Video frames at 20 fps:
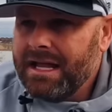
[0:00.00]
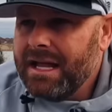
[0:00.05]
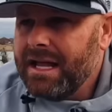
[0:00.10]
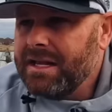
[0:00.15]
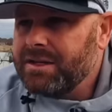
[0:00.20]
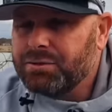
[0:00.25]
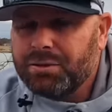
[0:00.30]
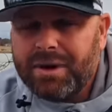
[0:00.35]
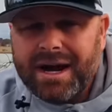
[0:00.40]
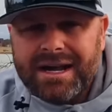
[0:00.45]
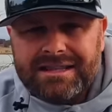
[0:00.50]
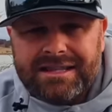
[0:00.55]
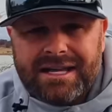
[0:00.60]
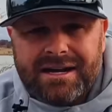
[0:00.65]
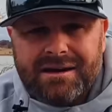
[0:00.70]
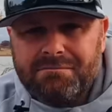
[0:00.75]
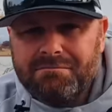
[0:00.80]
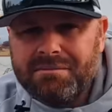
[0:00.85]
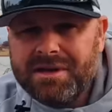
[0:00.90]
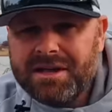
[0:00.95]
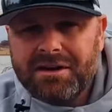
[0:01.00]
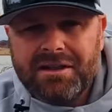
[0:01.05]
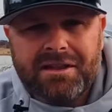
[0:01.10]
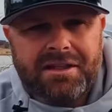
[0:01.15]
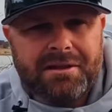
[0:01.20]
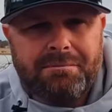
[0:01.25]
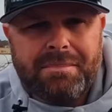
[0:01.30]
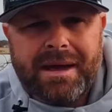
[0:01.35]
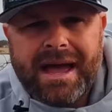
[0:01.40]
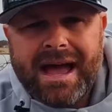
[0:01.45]
It's right there,
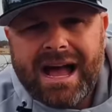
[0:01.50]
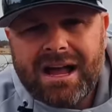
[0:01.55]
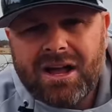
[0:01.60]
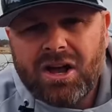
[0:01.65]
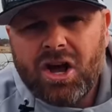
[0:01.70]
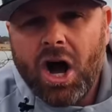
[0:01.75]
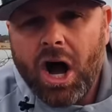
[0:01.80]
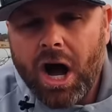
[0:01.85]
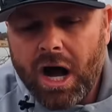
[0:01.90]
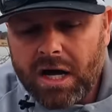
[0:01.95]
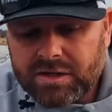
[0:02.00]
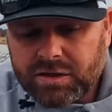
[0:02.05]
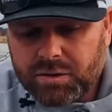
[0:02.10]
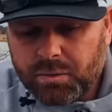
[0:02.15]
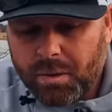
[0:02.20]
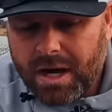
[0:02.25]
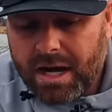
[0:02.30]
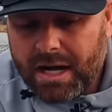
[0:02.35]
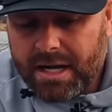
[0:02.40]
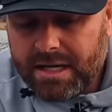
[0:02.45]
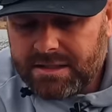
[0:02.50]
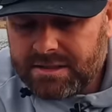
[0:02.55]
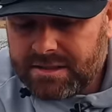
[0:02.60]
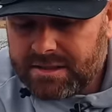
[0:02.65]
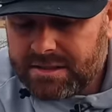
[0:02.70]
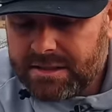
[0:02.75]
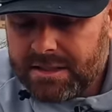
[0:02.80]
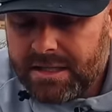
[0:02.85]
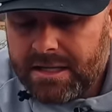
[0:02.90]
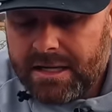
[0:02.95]
middle of the pack
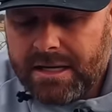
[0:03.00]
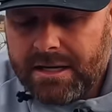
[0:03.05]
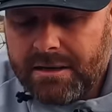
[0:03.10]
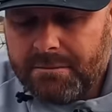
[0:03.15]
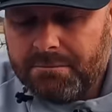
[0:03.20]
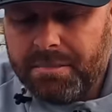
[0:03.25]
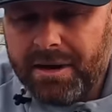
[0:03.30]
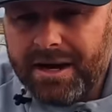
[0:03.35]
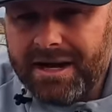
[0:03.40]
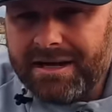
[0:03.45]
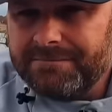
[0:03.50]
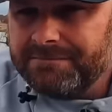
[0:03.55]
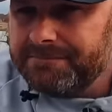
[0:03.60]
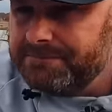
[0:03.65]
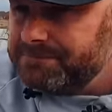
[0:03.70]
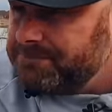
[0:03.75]
cost-wise, but